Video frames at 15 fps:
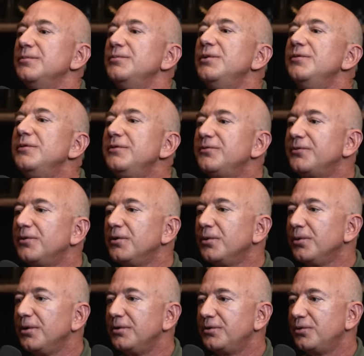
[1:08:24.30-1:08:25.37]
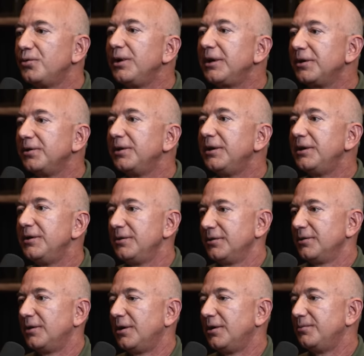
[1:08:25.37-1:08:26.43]
moving forward quickly
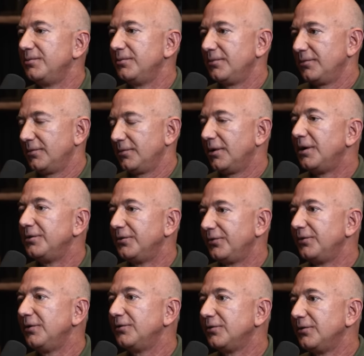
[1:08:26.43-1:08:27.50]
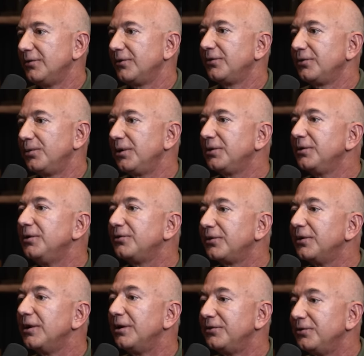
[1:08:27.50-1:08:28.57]
on decisions as quickly
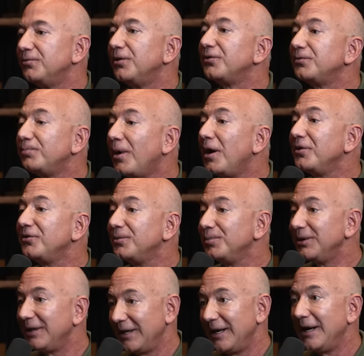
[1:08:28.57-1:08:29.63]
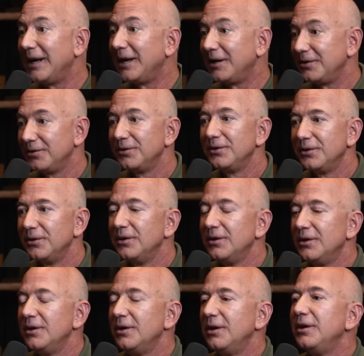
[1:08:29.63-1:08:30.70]
as you responsibly can,
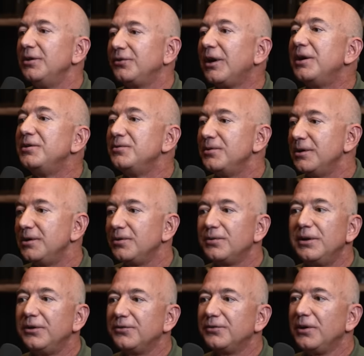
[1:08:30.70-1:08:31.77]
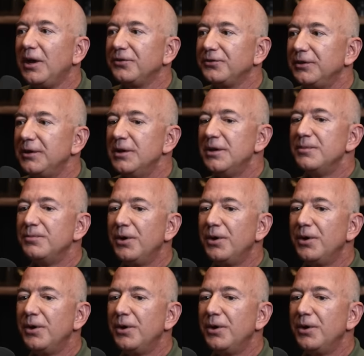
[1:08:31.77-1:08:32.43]
is how you increase velocity.